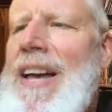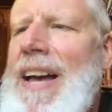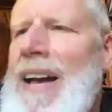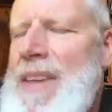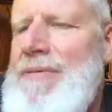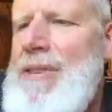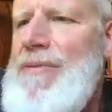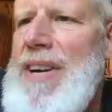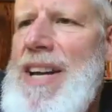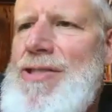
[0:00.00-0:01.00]
Every
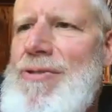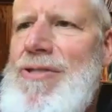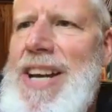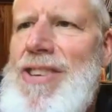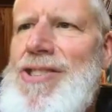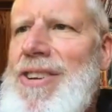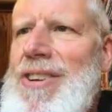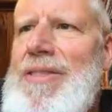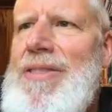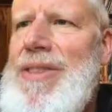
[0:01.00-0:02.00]
financial
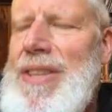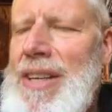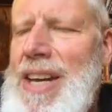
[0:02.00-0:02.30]
transaction, other than